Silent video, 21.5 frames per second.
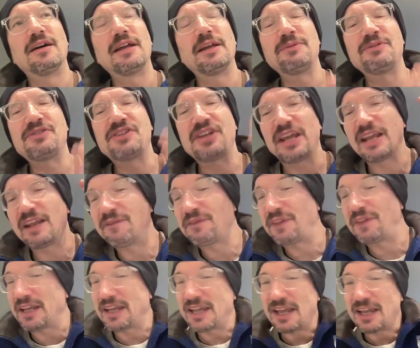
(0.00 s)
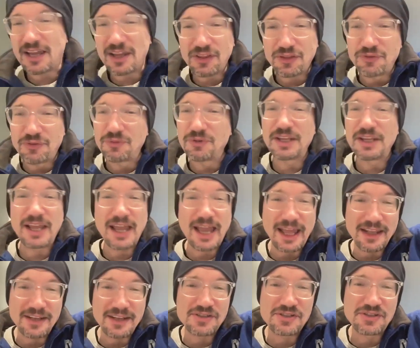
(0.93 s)
it was saying if they kick it through the
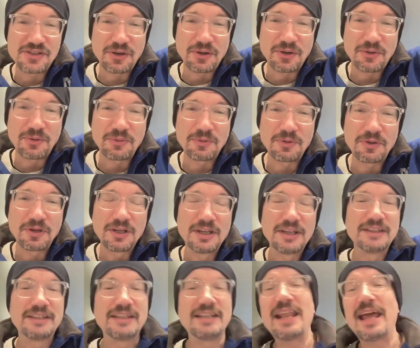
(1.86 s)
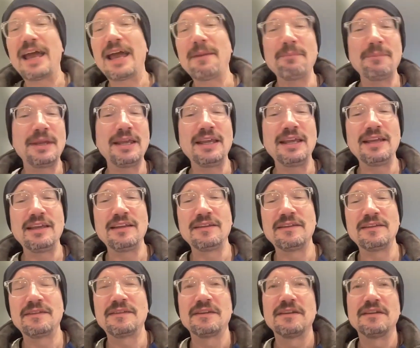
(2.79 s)
end zone, then that
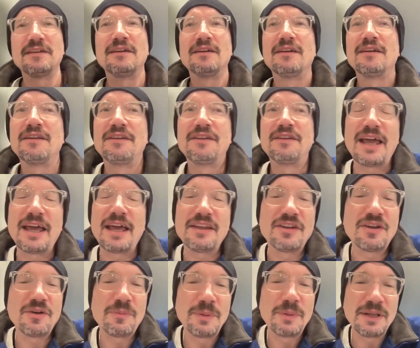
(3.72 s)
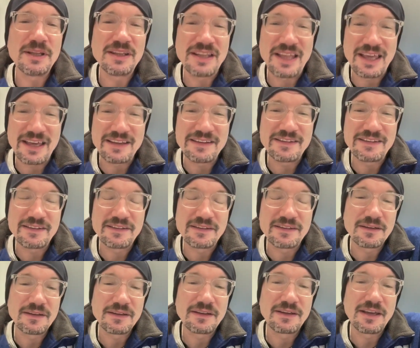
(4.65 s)
means that there'll be less
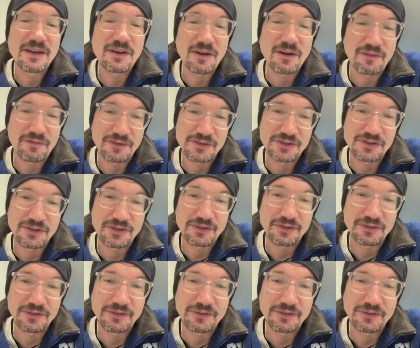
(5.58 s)
kickoff returns.